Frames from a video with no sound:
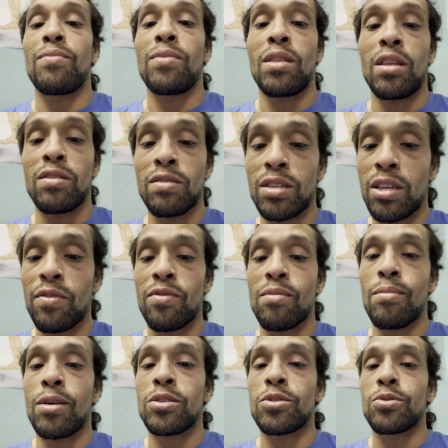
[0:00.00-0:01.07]
It's a different
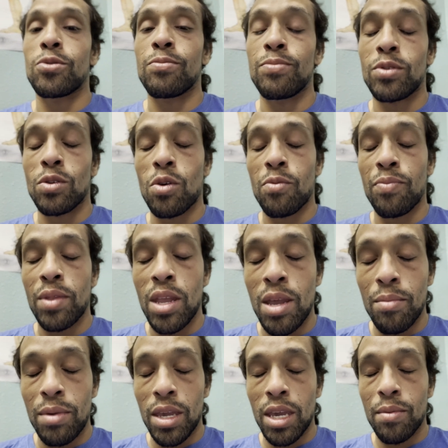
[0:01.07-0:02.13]
muscle. So
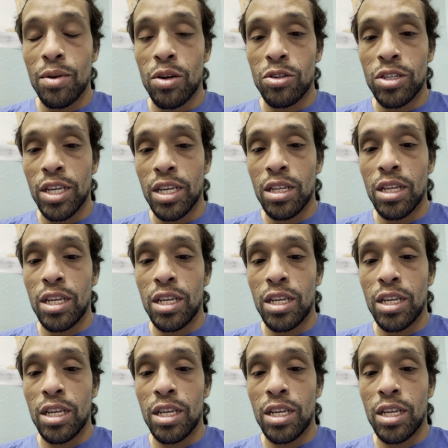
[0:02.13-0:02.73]
being able to articulate